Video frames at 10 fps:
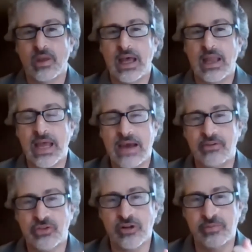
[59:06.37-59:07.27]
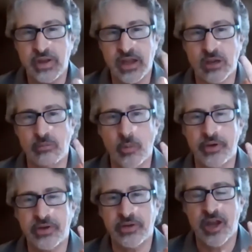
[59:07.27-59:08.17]
And I have to sort of take a
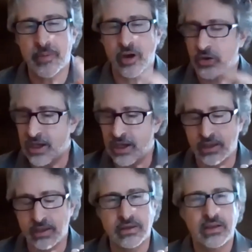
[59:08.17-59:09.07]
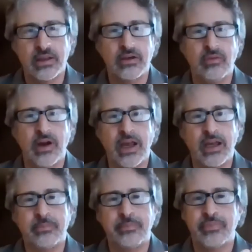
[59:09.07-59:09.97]
moment to think about, okay,
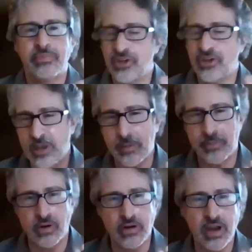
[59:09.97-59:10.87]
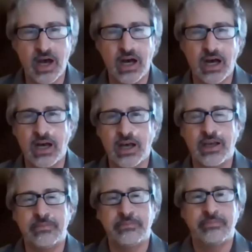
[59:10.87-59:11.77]
right, these people are
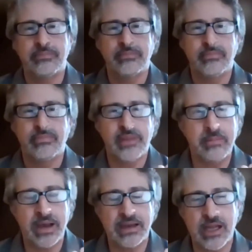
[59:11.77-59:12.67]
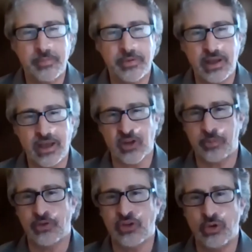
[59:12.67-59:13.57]
not, they might not be
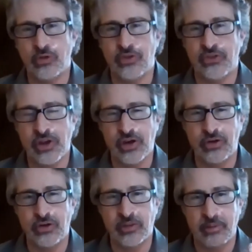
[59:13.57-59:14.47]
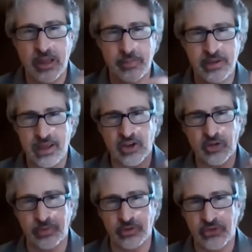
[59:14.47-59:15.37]
experts in Wilfrid Sellars, they might not be
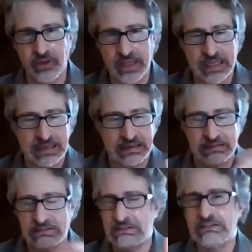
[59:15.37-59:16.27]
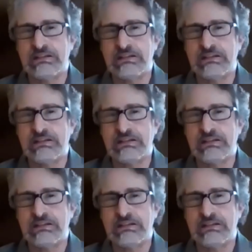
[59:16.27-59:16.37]
experts in